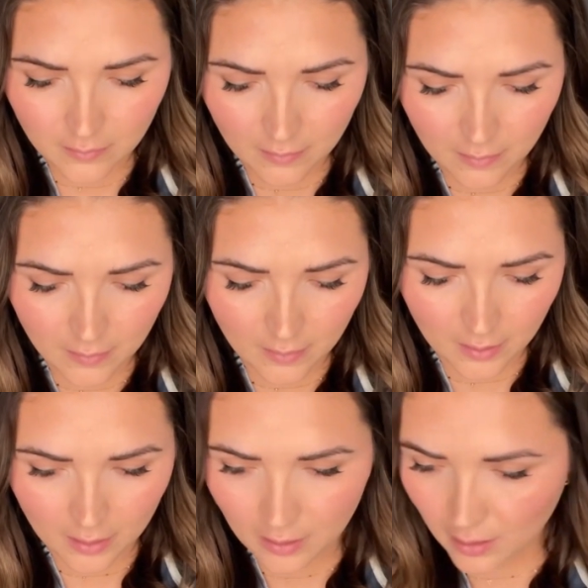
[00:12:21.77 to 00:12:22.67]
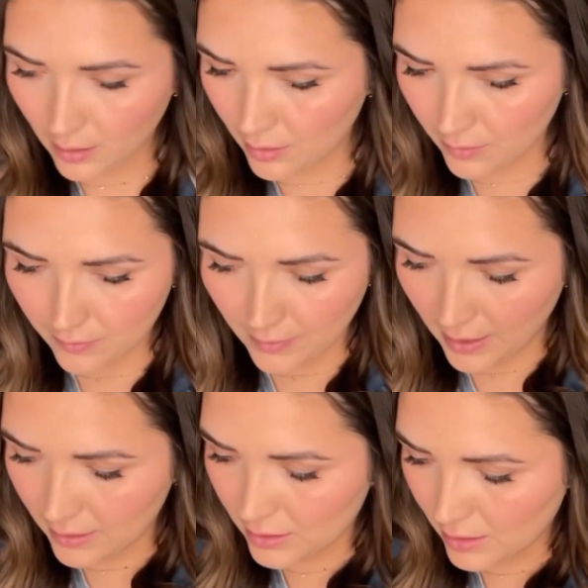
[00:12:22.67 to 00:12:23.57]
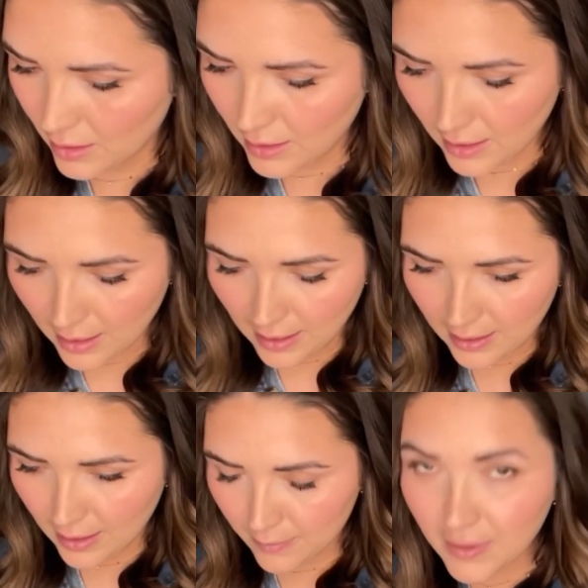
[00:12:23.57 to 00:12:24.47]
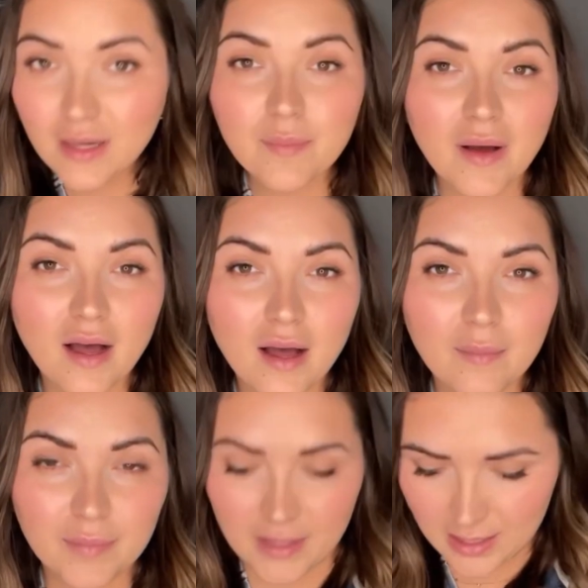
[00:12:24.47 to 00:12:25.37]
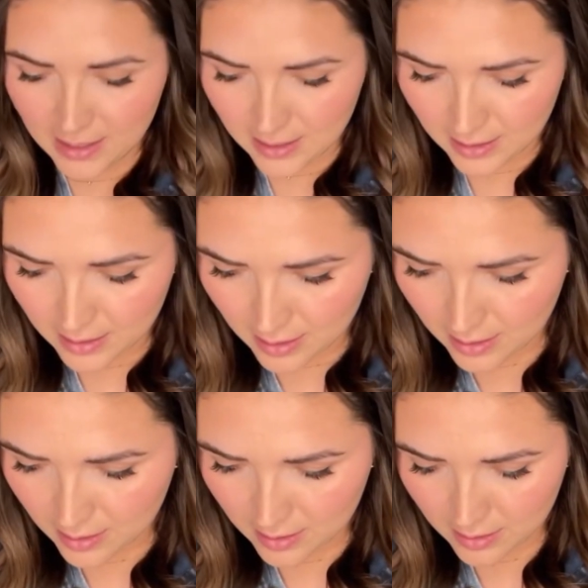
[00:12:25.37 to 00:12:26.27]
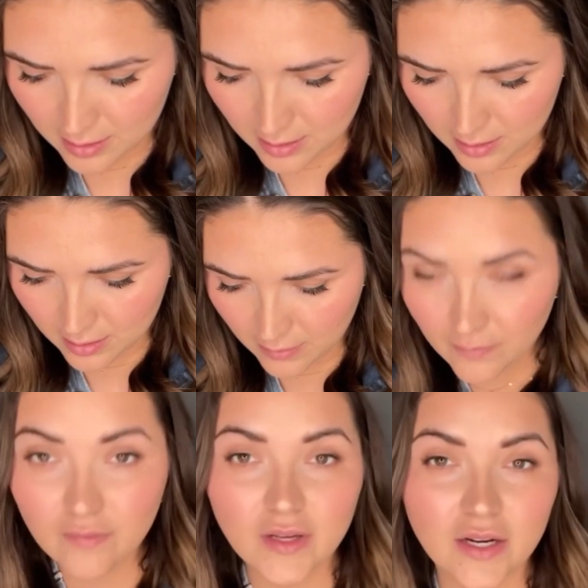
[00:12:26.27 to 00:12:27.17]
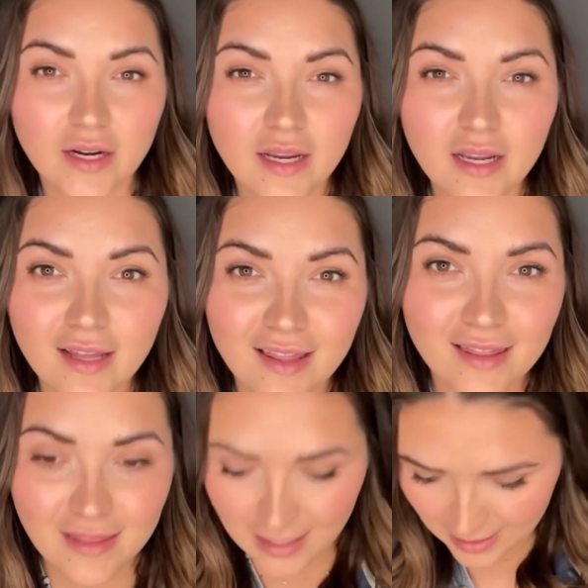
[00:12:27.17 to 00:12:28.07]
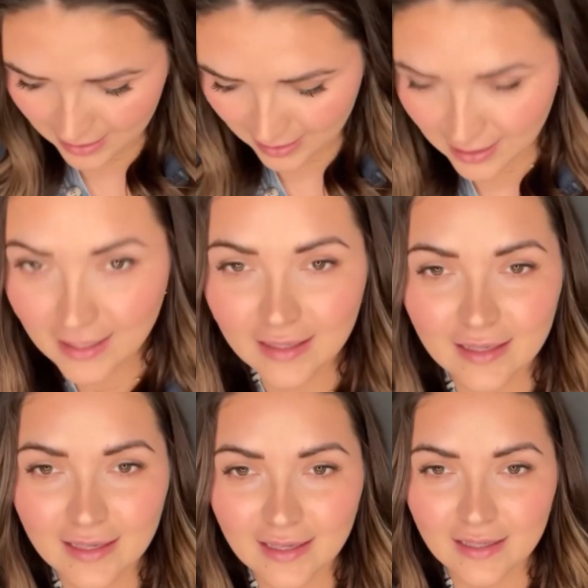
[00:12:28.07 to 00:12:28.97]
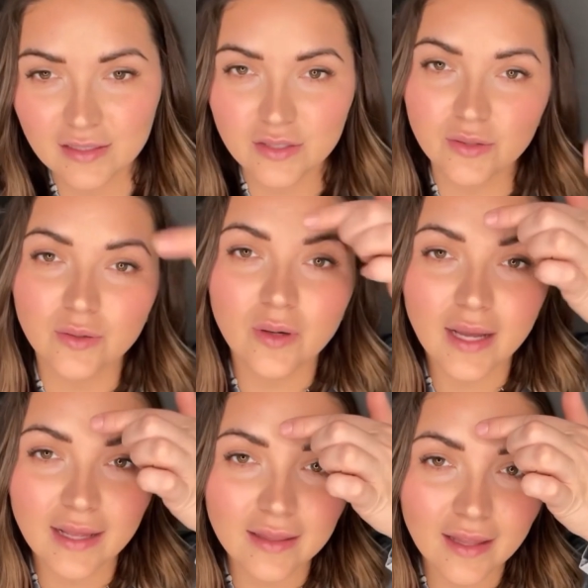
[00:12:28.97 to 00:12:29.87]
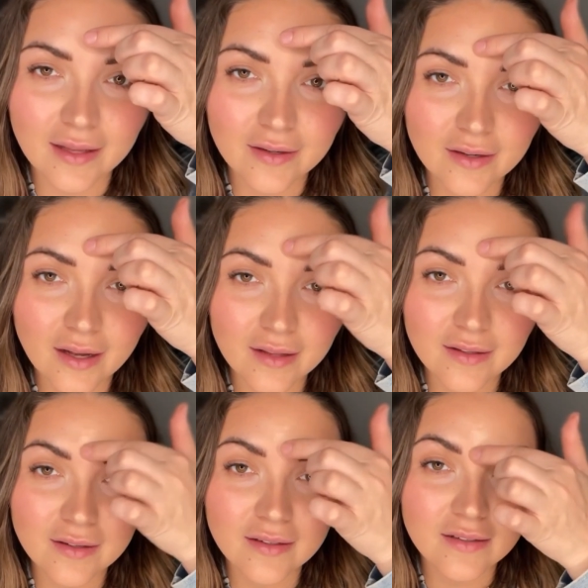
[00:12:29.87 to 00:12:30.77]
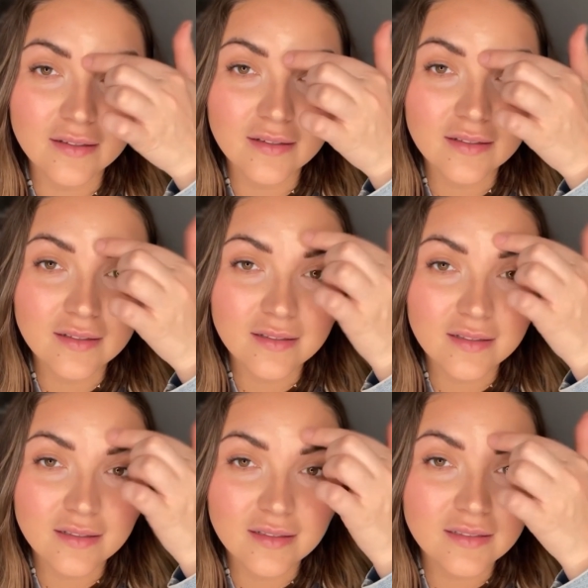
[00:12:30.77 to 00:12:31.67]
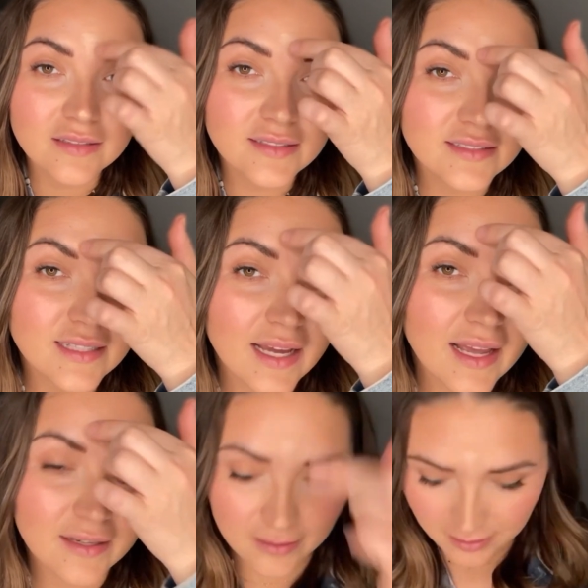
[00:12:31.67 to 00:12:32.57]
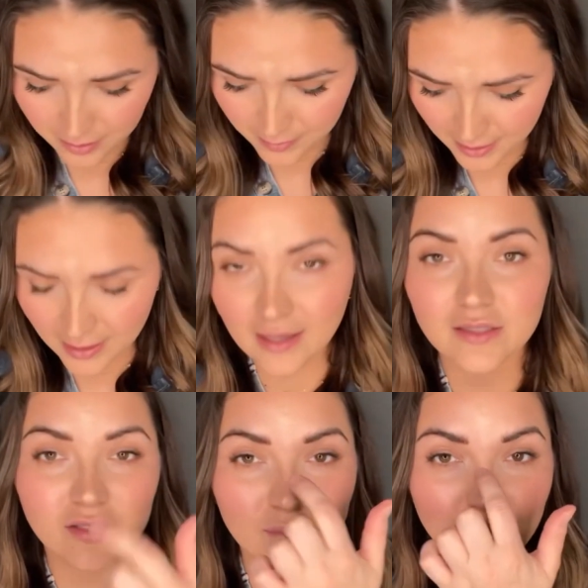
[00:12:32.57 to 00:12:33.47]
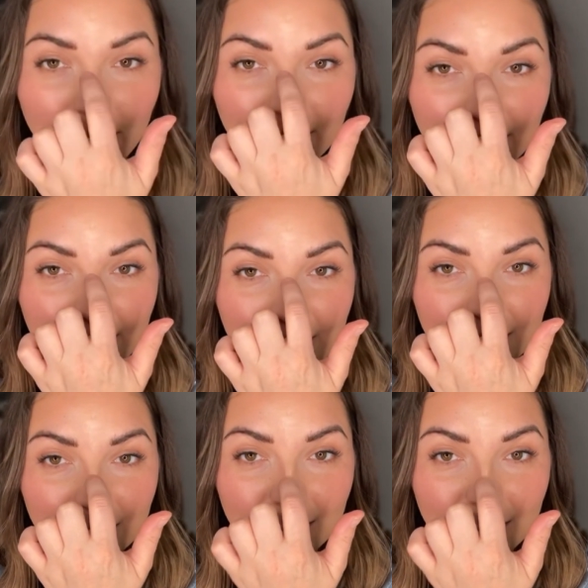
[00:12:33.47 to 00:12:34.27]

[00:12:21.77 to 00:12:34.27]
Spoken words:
All right, I am gonna pop in very lightly into a lighter color just to add a little bit of extra brightness.